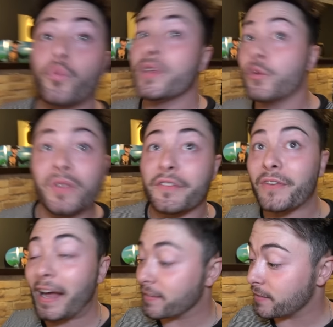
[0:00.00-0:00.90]
really, really
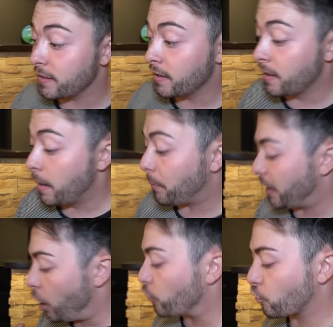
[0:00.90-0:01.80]
fast, but
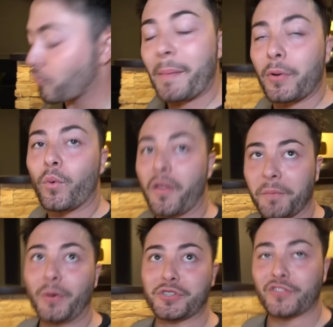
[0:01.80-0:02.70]
I also don't remember what other
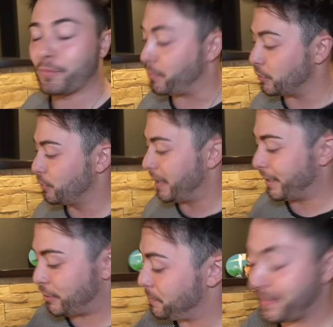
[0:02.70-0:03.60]
potions are blue, and
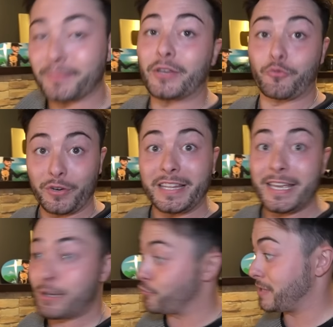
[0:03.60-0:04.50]
it could be something
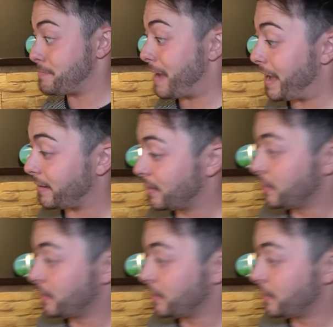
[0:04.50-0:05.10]
really, really bad.